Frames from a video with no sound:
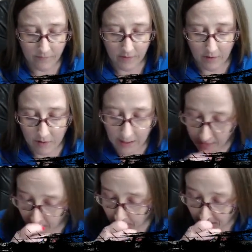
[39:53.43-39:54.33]

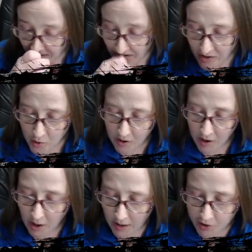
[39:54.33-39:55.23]
Okay, you
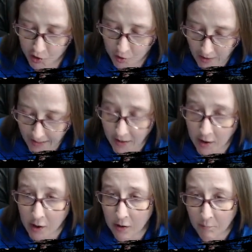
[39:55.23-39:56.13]
could cut a
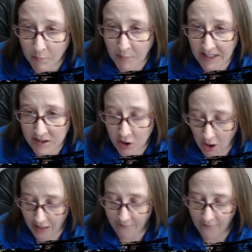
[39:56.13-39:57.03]
triangular piece
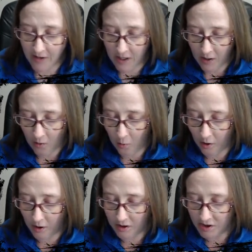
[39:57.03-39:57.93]
off
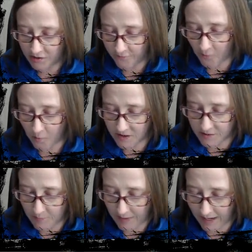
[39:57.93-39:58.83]
or just fold
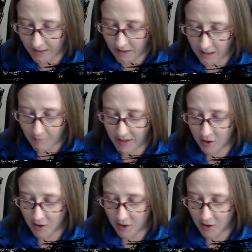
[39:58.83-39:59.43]
this back and make a